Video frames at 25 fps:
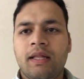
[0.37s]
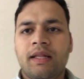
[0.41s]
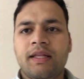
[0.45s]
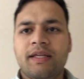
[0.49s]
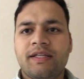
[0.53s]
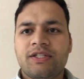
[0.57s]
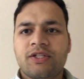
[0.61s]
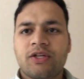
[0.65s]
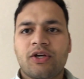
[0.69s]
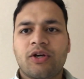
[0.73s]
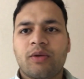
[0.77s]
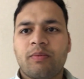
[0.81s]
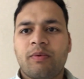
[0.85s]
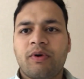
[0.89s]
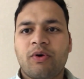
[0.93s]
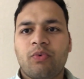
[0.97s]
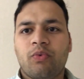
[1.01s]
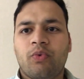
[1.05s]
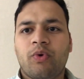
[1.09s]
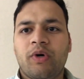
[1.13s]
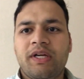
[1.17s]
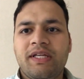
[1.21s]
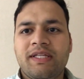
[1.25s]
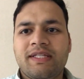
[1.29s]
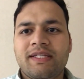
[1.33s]
let's talk about
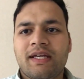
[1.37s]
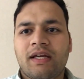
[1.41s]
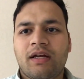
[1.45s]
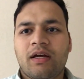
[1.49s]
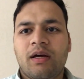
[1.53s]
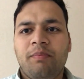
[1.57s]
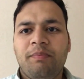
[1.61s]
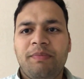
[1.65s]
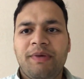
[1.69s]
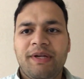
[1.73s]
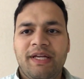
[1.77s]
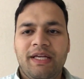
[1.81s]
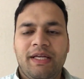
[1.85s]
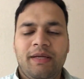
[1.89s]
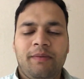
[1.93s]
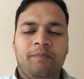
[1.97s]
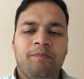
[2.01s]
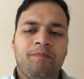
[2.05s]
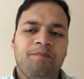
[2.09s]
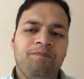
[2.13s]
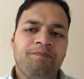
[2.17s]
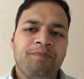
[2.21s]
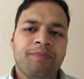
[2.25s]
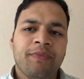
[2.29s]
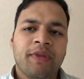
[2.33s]
what is a company.
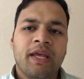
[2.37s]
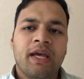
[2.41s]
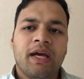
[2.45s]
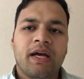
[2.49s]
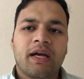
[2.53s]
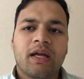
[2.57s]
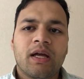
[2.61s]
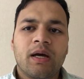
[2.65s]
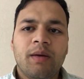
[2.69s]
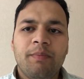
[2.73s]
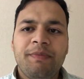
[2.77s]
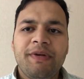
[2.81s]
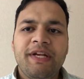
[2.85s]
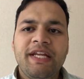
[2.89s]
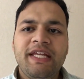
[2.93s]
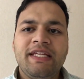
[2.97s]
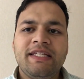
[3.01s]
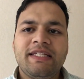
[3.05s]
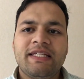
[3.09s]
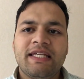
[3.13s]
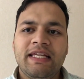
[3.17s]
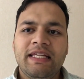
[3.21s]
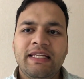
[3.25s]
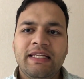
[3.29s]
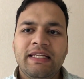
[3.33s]
A company
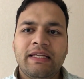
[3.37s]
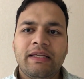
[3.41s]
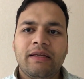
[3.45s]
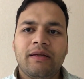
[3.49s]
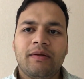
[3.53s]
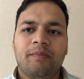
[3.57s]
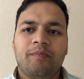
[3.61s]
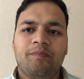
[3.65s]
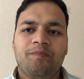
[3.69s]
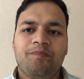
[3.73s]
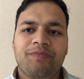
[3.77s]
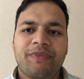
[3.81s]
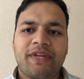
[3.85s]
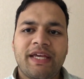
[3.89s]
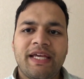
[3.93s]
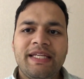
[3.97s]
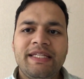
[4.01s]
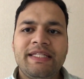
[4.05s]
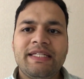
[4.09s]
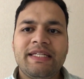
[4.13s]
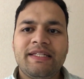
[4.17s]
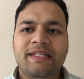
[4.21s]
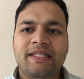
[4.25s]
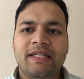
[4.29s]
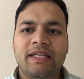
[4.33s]
is an
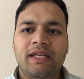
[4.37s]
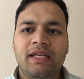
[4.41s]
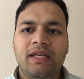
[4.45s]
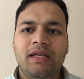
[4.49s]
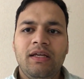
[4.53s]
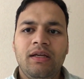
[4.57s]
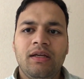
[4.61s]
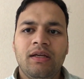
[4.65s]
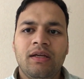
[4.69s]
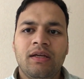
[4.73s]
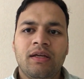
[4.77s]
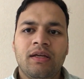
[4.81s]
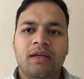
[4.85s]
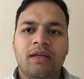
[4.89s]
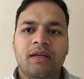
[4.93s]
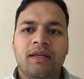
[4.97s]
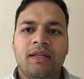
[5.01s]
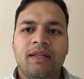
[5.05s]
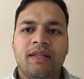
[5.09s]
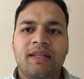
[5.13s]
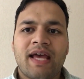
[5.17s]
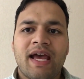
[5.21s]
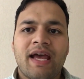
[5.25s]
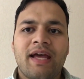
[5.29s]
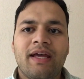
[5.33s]
entity
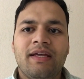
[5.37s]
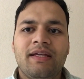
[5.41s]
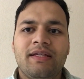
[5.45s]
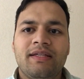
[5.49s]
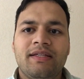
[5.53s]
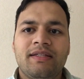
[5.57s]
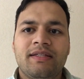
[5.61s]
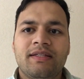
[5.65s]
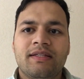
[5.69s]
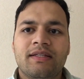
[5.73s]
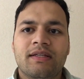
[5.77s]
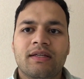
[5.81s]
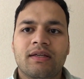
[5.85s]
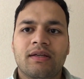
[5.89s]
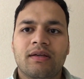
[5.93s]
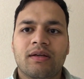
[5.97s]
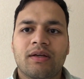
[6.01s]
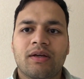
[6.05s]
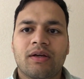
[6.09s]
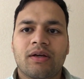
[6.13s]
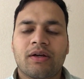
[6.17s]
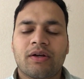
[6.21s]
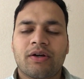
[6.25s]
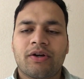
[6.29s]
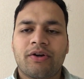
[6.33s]
that is
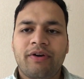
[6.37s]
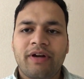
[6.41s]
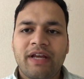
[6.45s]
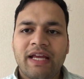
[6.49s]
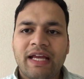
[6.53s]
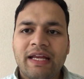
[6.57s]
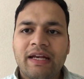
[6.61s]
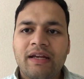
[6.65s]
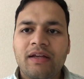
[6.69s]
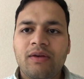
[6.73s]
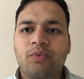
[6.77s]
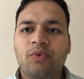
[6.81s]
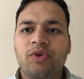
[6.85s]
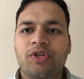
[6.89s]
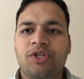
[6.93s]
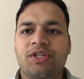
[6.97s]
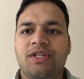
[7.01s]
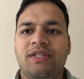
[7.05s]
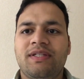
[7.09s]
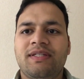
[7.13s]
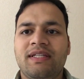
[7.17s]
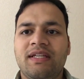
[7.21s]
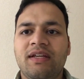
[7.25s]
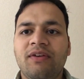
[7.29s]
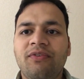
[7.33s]
created, which
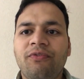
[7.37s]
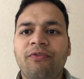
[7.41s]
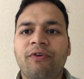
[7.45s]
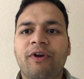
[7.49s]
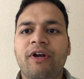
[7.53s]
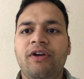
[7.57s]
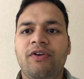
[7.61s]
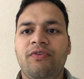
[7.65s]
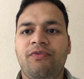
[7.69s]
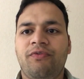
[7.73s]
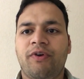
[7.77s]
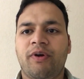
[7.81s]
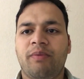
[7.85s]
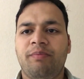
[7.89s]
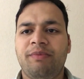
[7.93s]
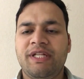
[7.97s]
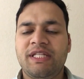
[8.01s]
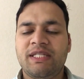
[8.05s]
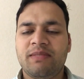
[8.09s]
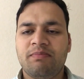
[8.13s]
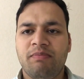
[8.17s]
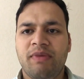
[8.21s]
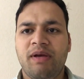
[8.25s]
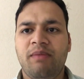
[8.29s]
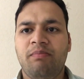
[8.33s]
is different from
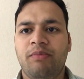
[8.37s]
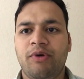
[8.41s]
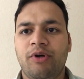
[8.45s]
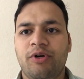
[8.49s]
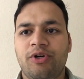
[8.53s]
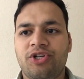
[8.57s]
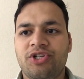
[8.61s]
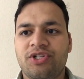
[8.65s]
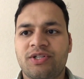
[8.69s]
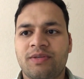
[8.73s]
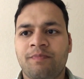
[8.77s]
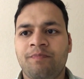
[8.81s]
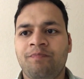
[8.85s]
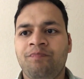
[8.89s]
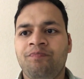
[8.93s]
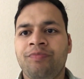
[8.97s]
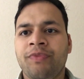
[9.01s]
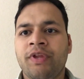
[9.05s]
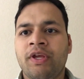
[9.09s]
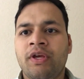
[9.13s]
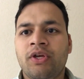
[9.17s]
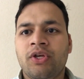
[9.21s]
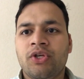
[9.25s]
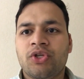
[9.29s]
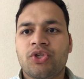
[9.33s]
its members.
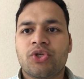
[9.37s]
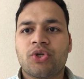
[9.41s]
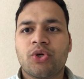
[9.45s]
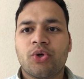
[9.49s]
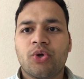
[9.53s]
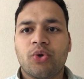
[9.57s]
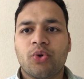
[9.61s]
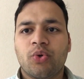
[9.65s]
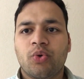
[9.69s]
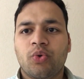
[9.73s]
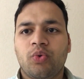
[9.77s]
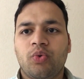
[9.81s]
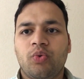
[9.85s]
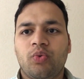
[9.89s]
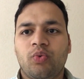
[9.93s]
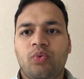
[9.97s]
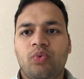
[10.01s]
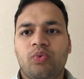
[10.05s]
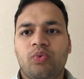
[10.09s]
So